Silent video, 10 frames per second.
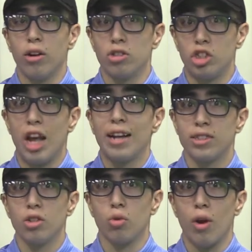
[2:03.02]

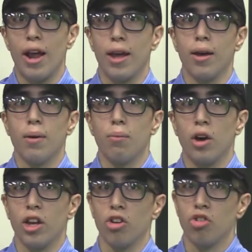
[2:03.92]
Jackson Ray
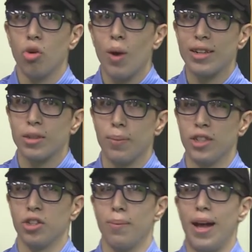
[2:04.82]
played in two
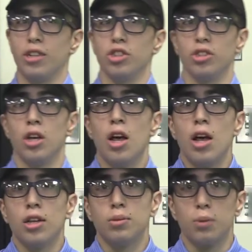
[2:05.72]
exhibition matches,
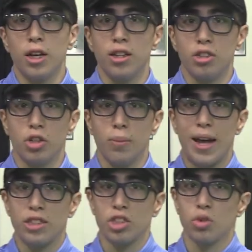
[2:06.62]
splitting the two
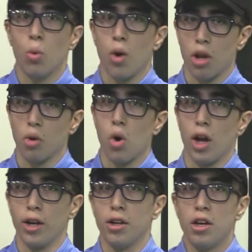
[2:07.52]
matches one and
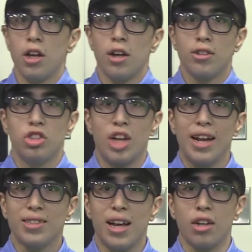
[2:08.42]
one.
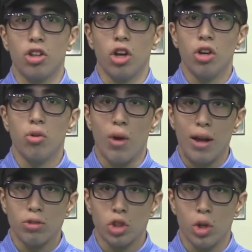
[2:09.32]
Jackson had good
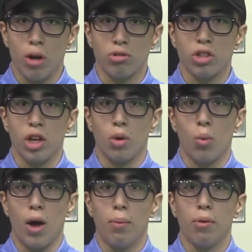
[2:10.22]
ground strokes and
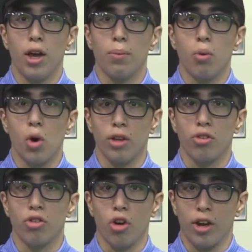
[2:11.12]
well-played
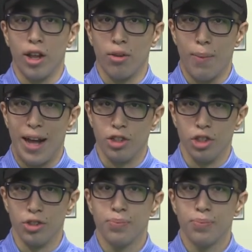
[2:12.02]
points during his matches.